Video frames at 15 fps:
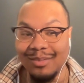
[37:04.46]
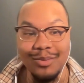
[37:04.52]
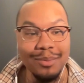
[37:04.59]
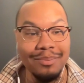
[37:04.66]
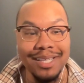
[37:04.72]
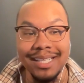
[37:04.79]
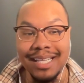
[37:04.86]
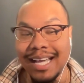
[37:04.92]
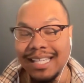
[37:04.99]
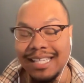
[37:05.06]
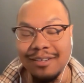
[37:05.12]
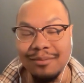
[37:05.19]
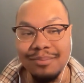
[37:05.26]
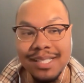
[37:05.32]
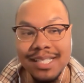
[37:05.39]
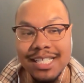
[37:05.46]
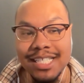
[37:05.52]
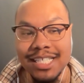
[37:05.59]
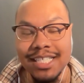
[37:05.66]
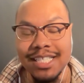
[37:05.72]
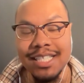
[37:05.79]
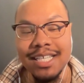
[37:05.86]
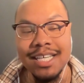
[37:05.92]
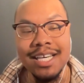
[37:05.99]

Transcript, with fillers: would be an ideal position.